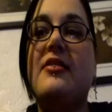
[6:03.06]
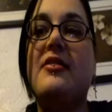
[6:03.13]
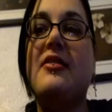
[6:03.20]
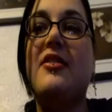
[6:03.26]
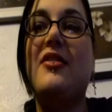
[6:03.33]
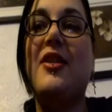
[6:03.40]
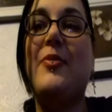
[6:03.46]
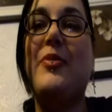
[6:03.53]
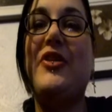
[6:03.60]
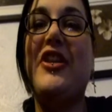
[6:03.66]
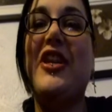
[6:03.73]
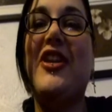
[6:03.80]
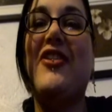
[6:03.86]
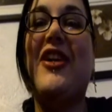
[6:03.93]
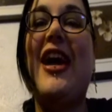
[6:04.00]
sincerely
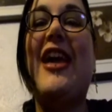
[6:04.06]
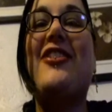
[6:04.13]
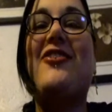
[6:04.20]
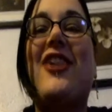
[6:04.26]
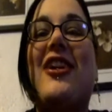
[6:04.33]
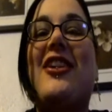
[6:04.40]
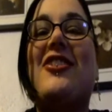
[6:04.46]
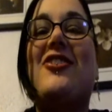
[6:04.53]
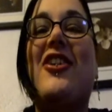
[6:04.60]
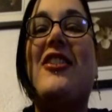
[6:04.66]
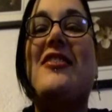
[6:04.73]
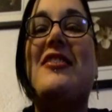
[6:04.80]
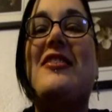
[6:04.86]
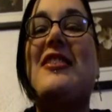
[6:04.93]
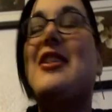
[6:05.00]
believe, as Rocky
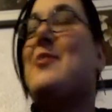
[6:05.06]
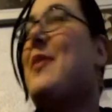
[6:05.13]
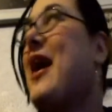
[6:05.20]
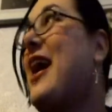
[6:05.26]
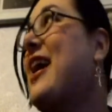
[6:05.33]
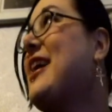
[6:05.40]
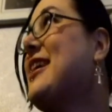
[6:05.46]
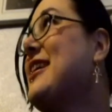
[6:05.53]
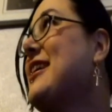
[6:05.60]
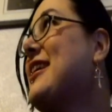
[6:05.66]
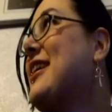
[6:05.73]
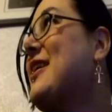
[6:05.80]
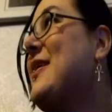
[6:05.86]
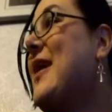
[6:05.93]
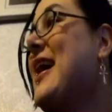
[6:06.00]
tries to sneak by
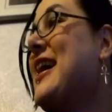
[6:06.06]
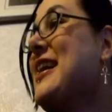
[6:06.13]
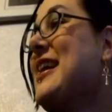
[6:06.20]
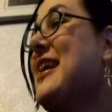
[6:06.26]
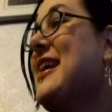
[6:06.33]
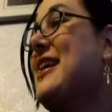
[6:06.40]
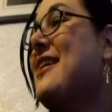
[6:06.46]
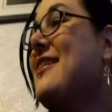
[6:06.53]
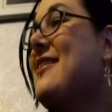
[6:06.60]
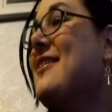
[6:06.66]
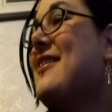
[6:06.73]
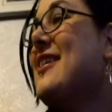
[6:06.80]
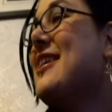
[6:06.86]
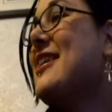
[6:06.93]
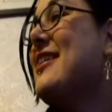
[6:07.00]
quietly,
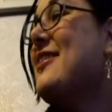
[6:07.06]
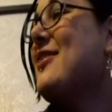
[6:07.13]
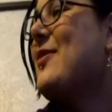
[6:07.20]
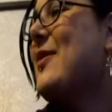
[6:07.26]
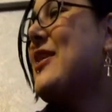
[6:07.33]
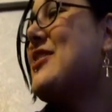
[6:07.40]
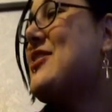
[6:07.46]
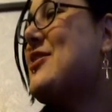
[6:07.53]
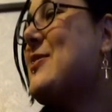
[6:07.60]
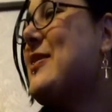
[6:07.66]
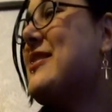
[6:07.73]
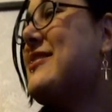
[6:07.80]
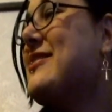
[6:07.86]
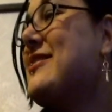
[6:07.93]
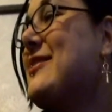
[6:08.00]
squitch,
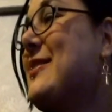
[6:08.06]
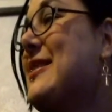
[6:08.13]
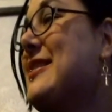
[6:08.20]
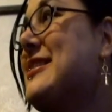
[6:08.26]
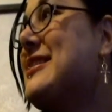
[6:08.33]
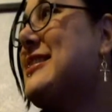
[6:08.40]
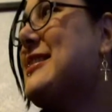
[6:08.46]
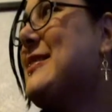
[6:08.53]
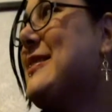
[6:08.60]
squitch, squitch,